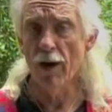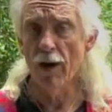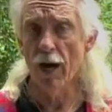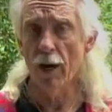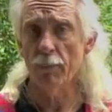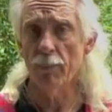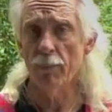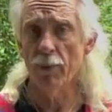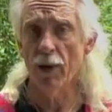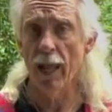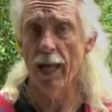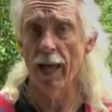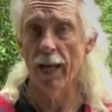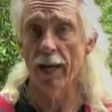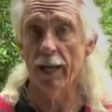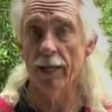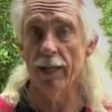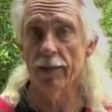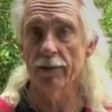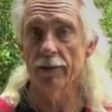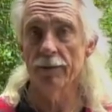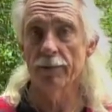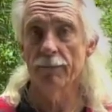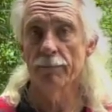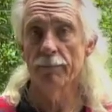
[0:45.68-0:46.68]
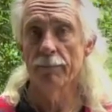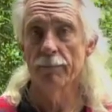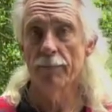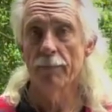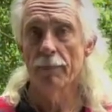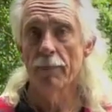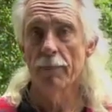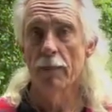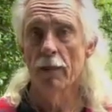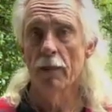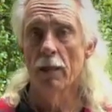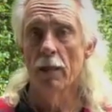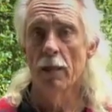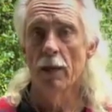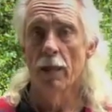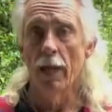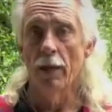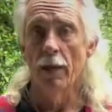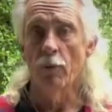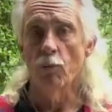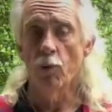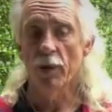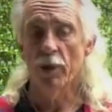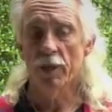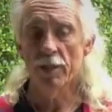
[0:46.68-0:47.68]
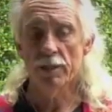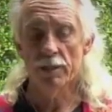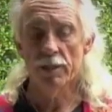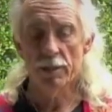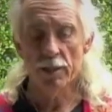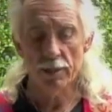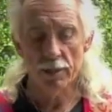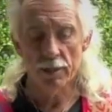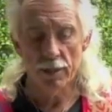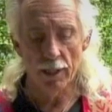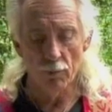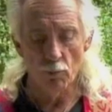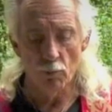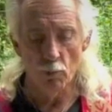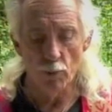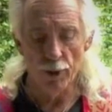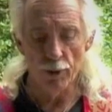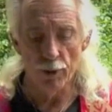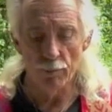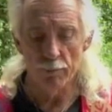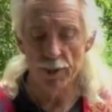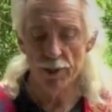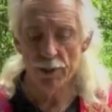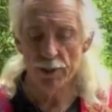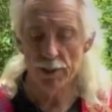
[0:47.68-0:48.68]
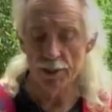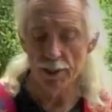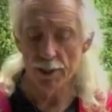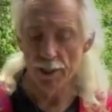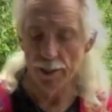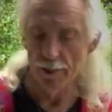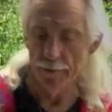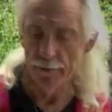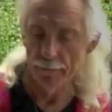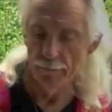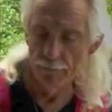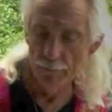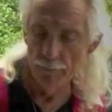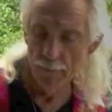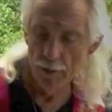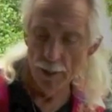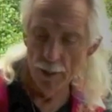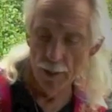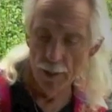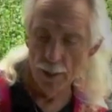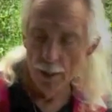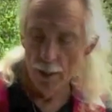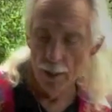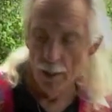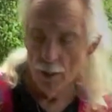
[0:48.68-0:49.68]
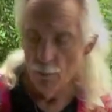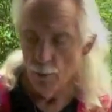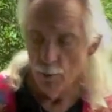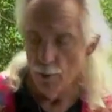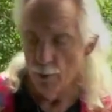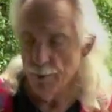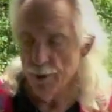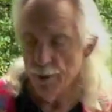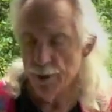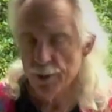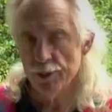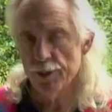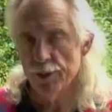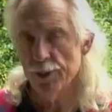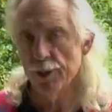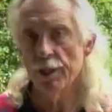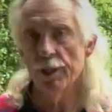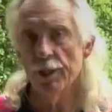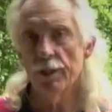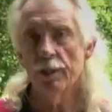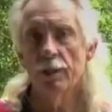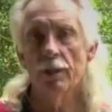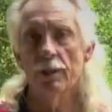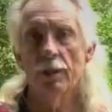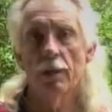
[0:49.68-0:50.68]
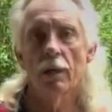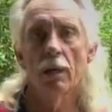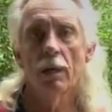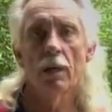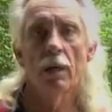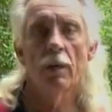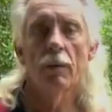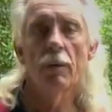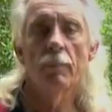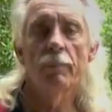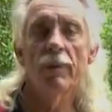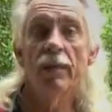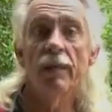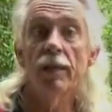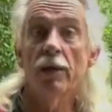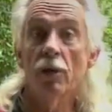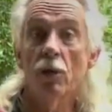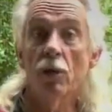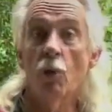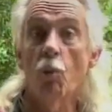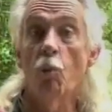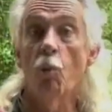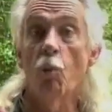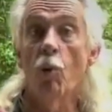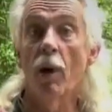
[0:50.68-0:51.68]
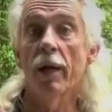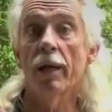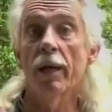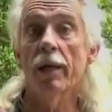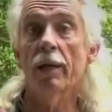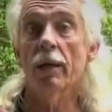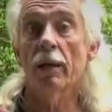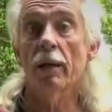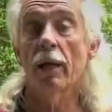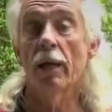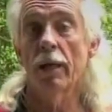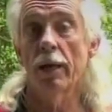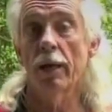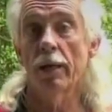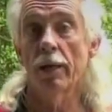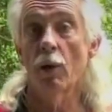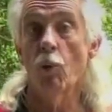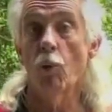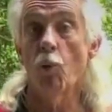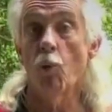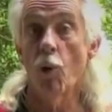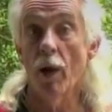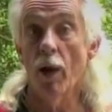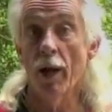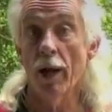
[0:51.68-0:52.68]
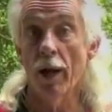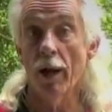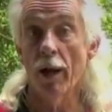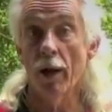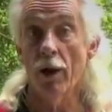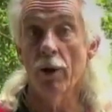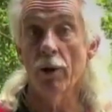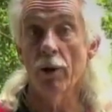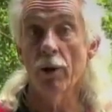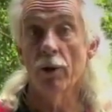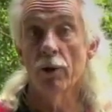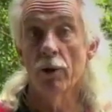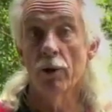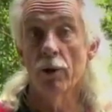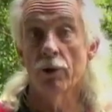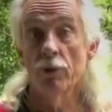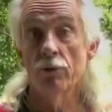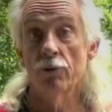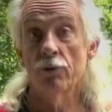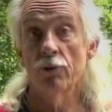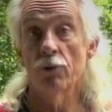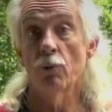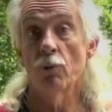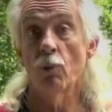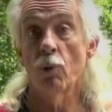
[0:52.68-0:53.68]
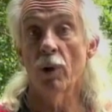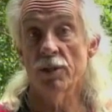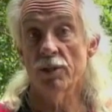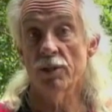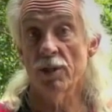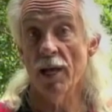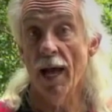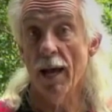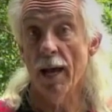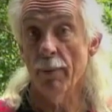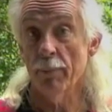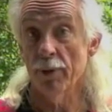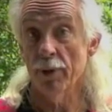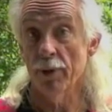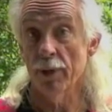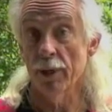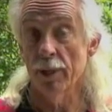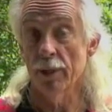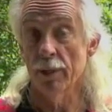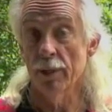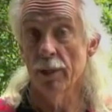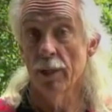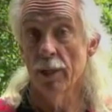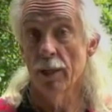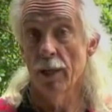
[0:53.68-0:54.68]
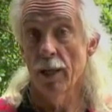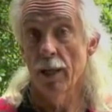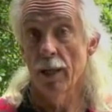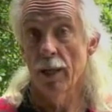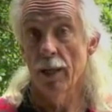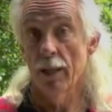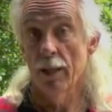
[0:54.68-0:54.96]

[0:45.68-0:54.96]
of our planet. And what is it that we're missing? We're missing being awake and aware to what's happening.